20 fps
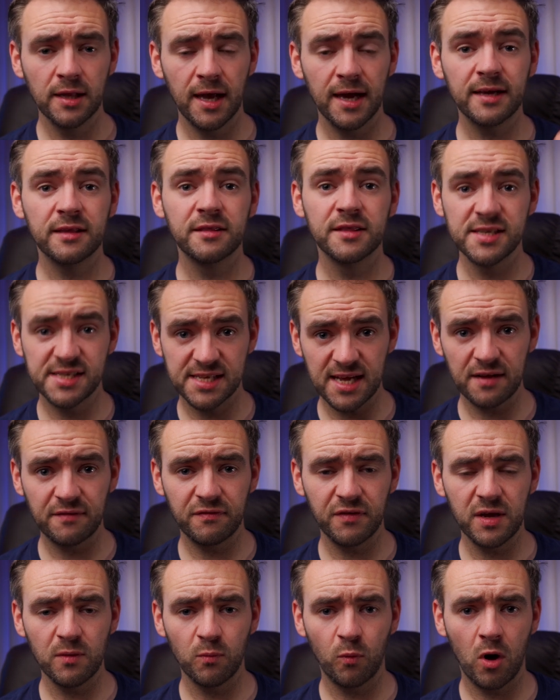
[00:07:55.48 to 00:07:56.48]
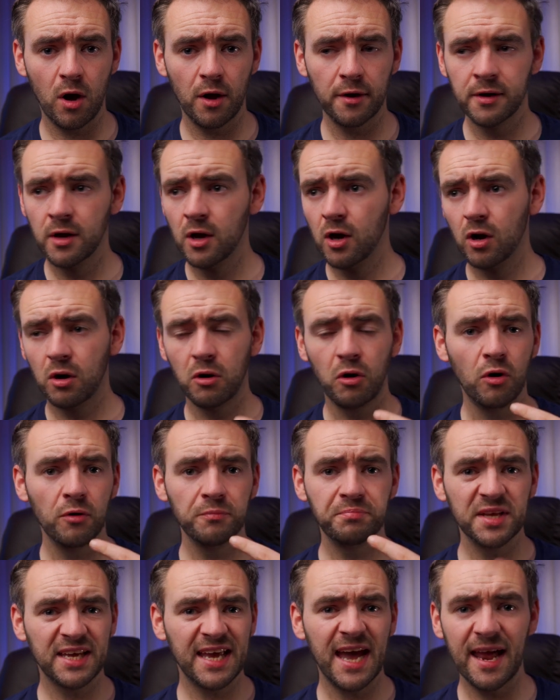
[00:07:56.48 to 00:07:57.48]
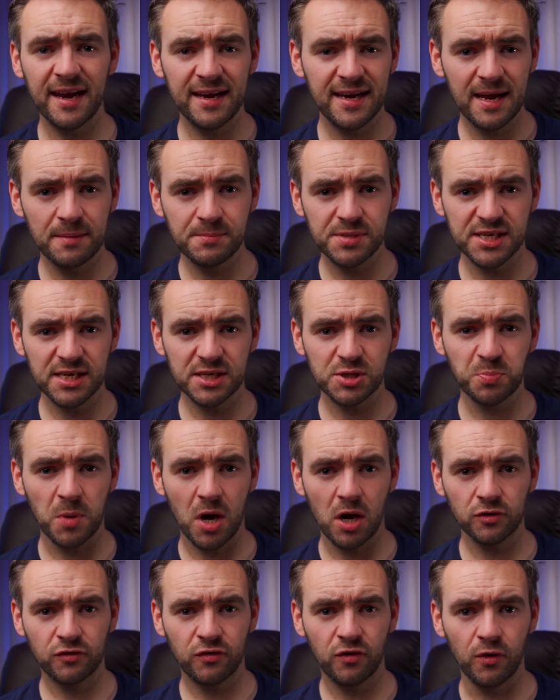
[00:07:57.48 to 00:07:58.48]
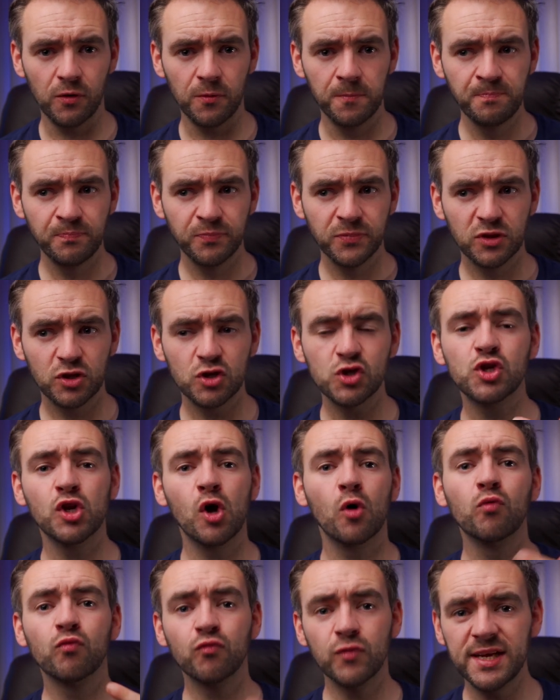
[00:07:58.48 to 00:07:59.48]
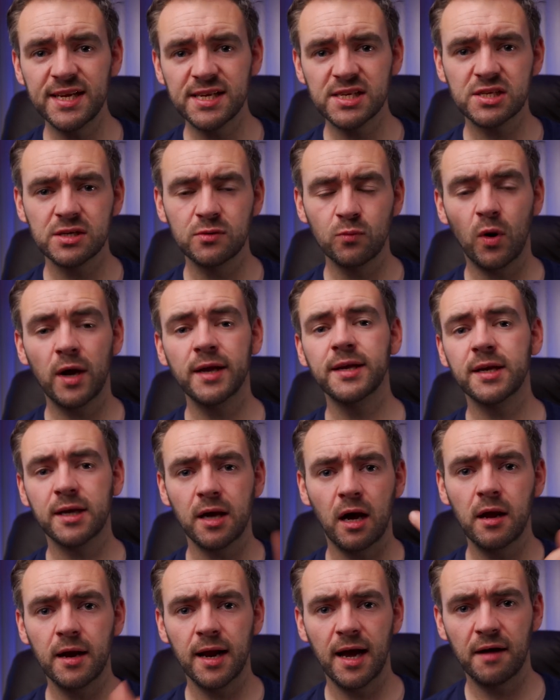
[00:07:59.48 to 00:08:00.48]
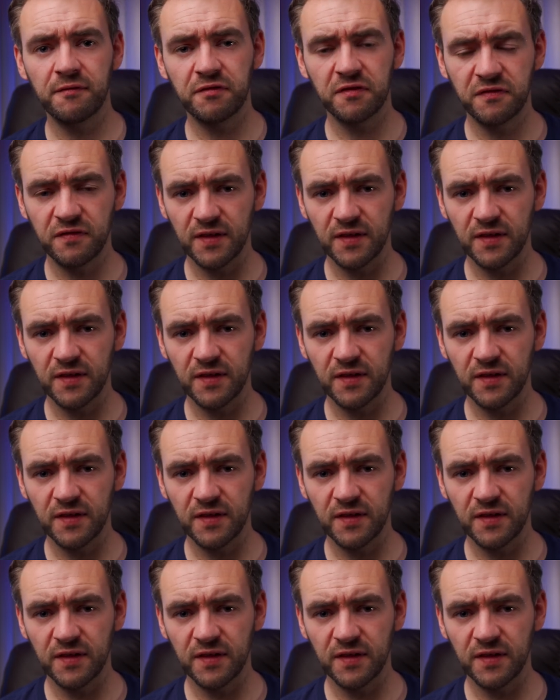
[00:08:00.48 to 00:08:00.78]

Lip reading: like the ZV-1 or the Canon M6 Mark II, there's no reason why you can't have a